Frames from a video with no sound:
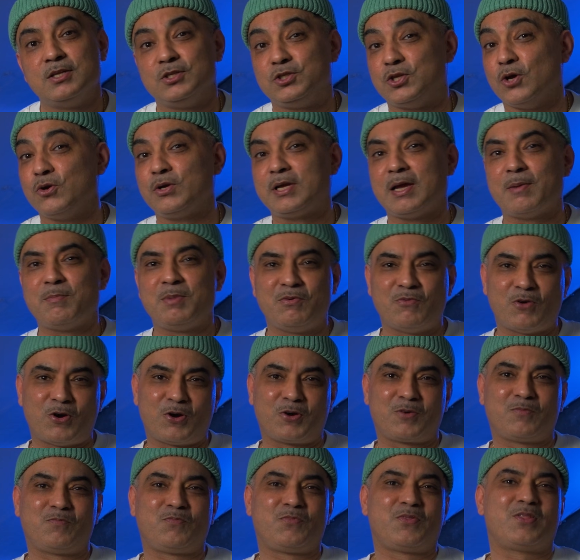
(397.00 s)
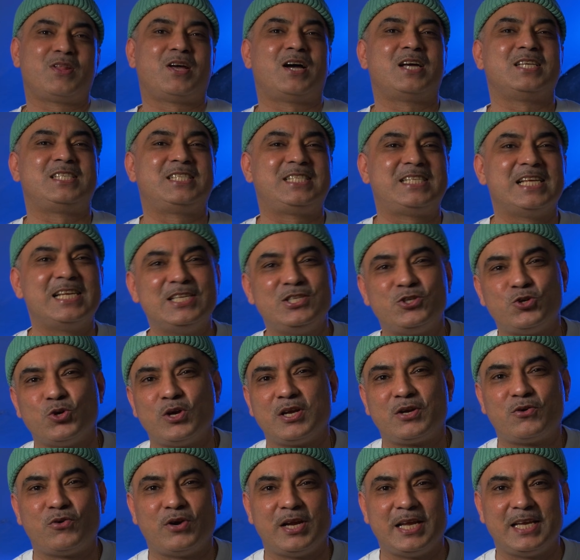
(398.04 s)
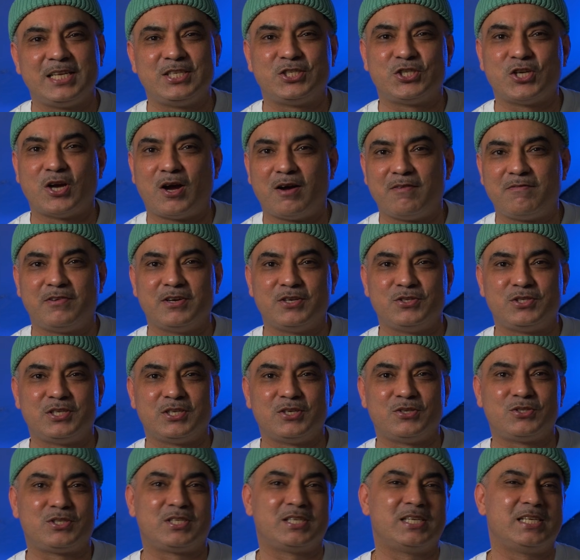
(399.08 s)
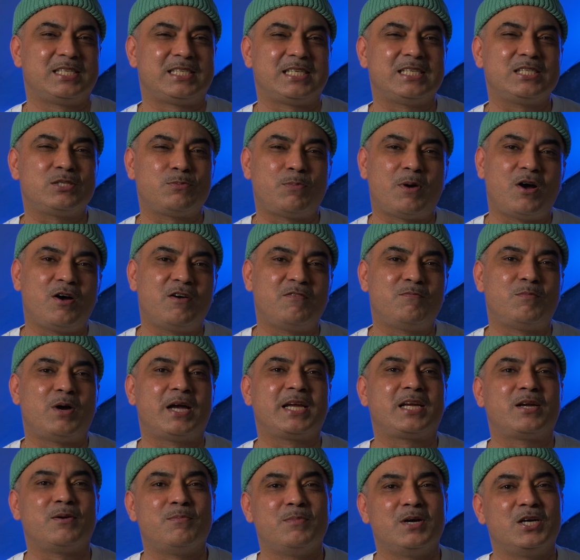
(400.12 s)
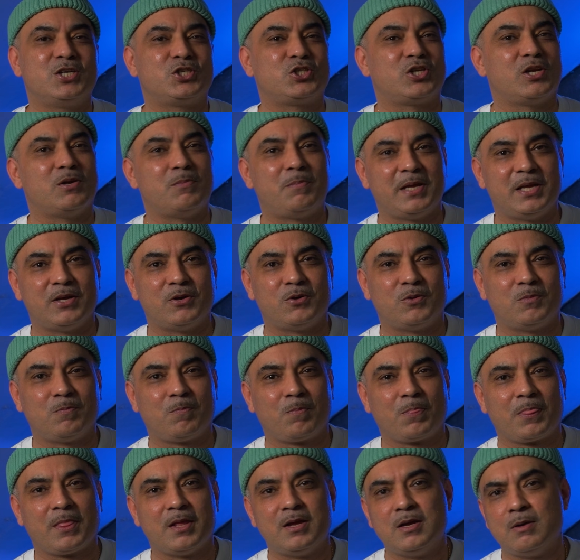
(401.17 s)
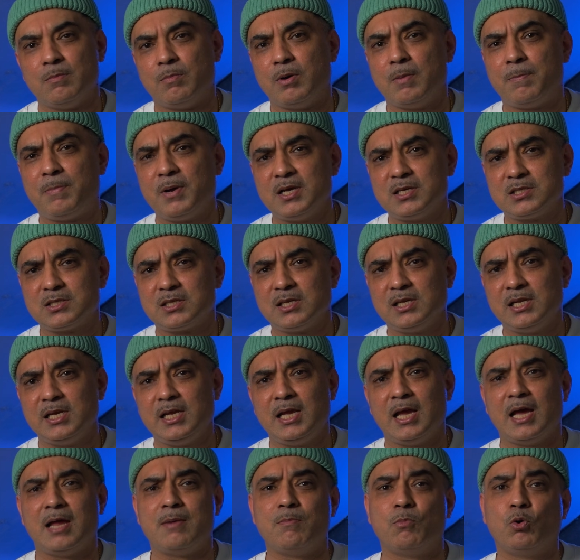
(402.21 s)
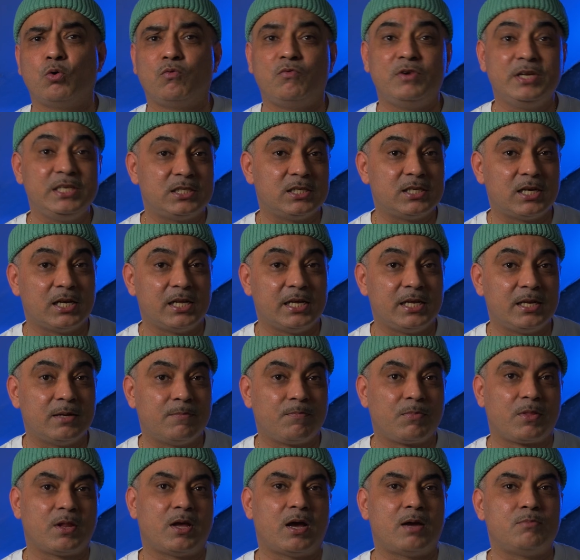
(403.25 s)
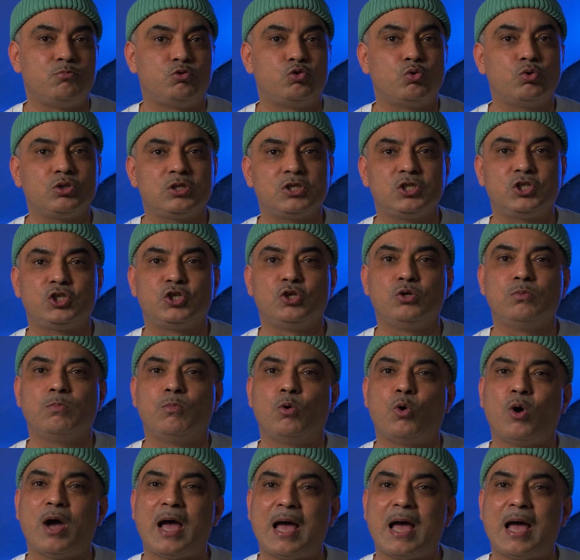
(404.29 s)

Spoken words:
Don't get me wrong, I still enjoy creating sharp photos as it's part of my commercial appeal. But personally, and more recently, I'm drawn to shoot more